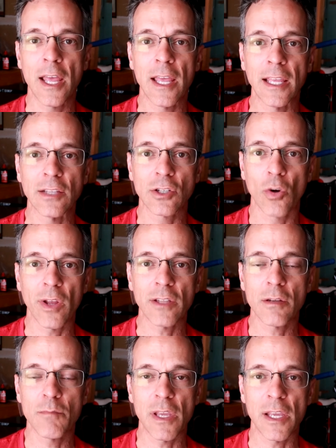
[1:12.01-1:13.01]
is going
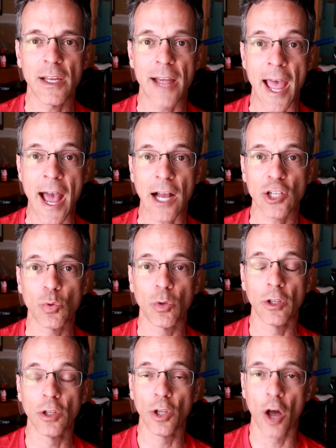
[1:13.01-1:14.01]
to be an
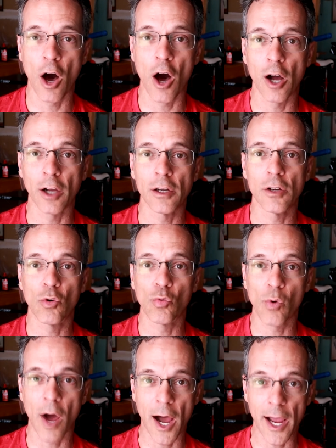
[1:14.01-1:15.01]
actual long
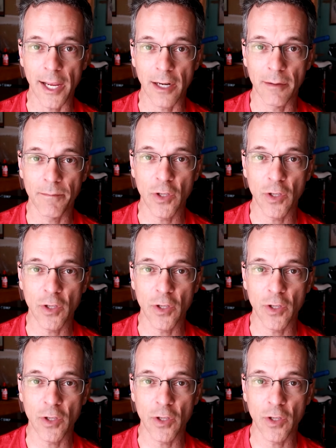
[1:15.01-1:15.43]
ride.